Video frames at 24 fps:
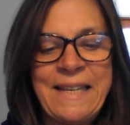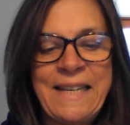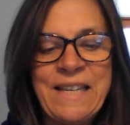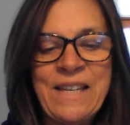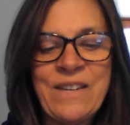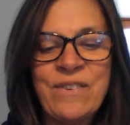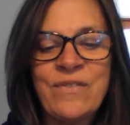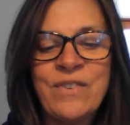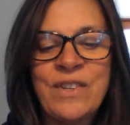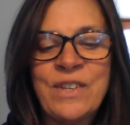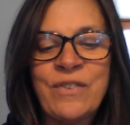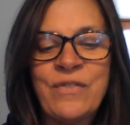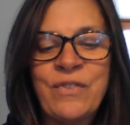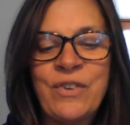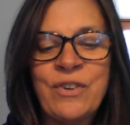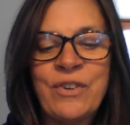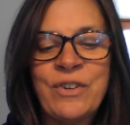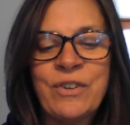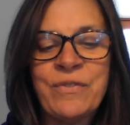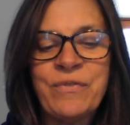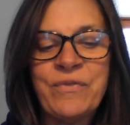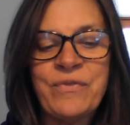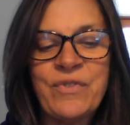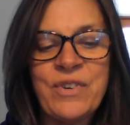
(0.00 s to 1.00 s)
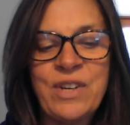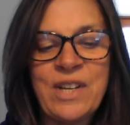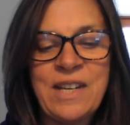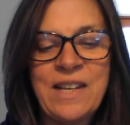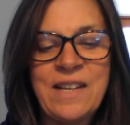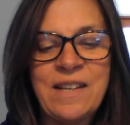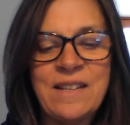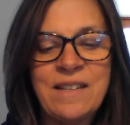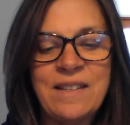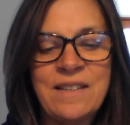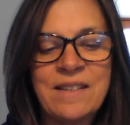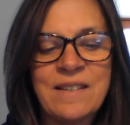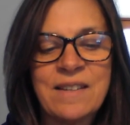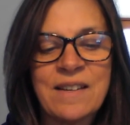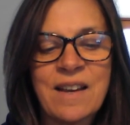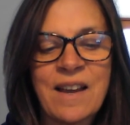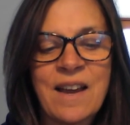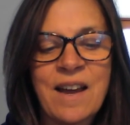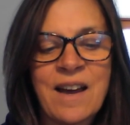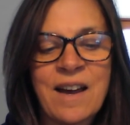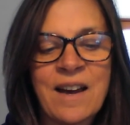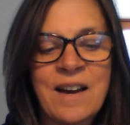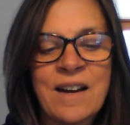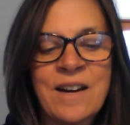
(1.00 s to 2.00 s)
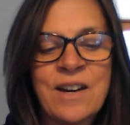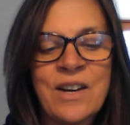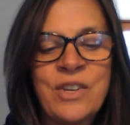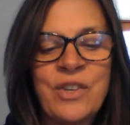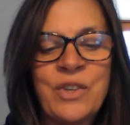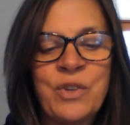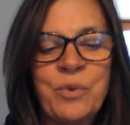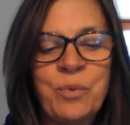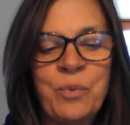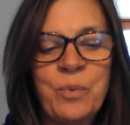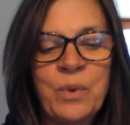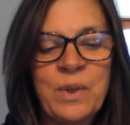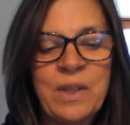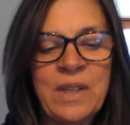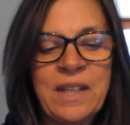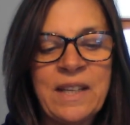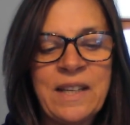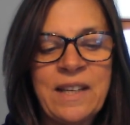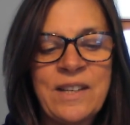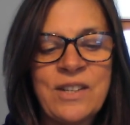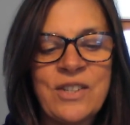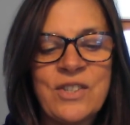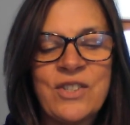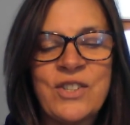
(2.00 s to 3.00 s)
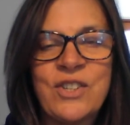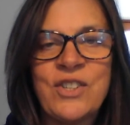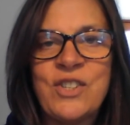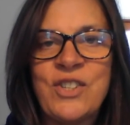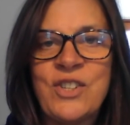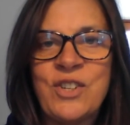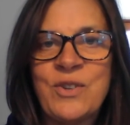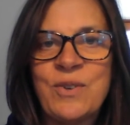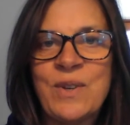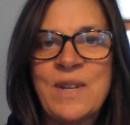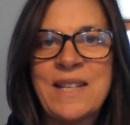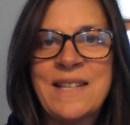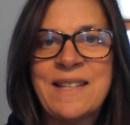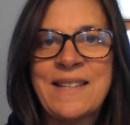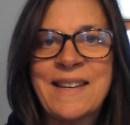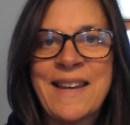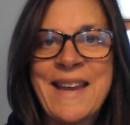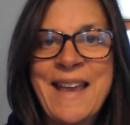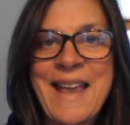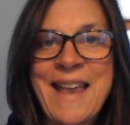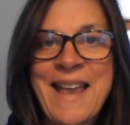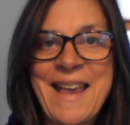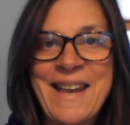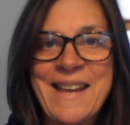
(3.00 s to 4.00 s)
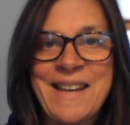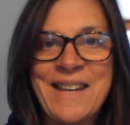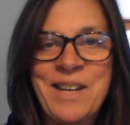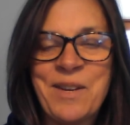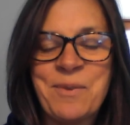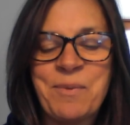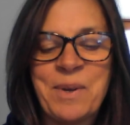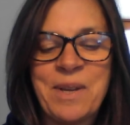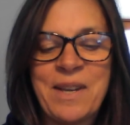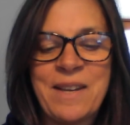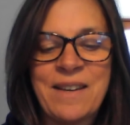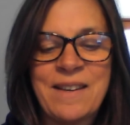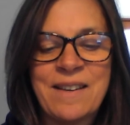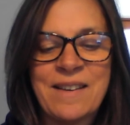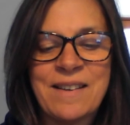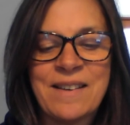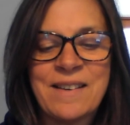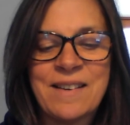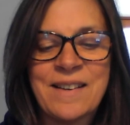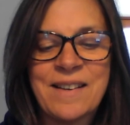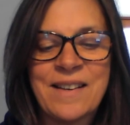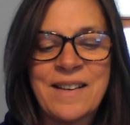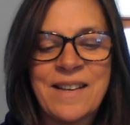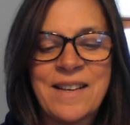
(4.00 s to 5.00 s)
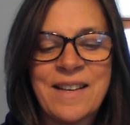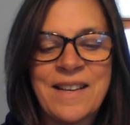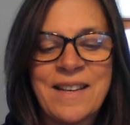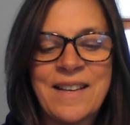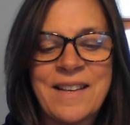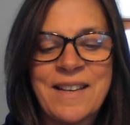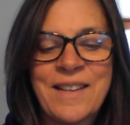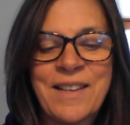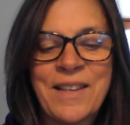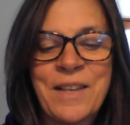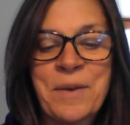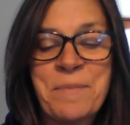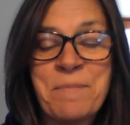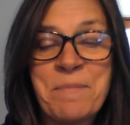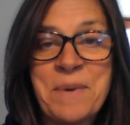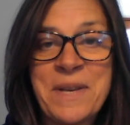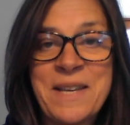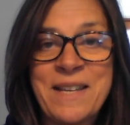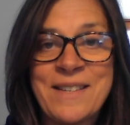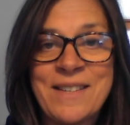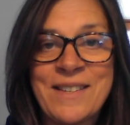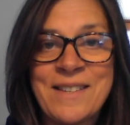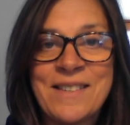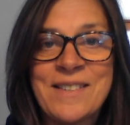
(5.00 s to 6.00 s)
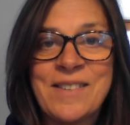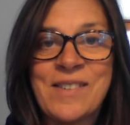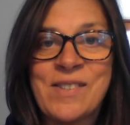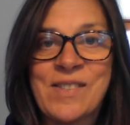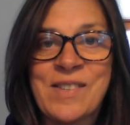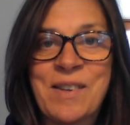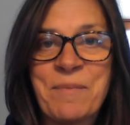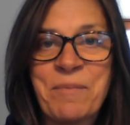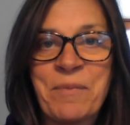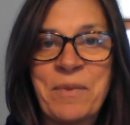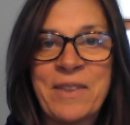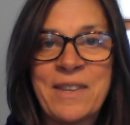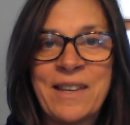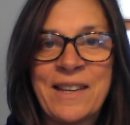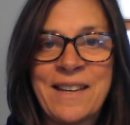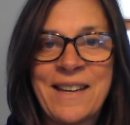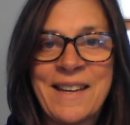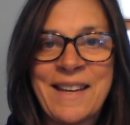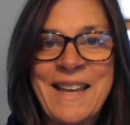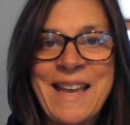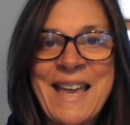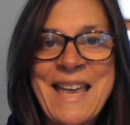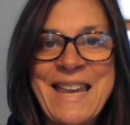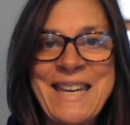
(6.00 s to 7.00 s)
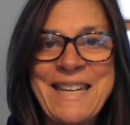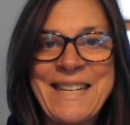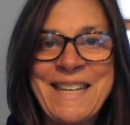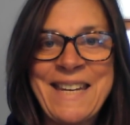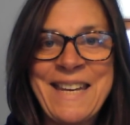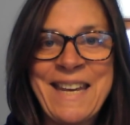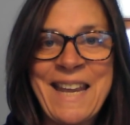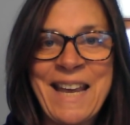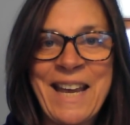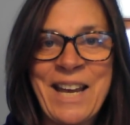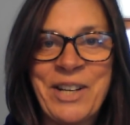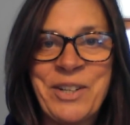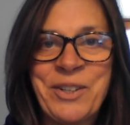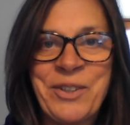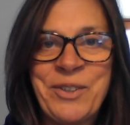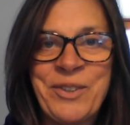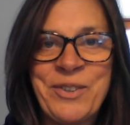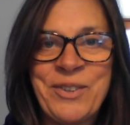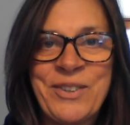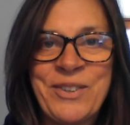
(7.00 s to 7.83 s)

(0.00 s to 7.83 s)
Even if you're afraid, are you willing to do it anyway? Commit to something now.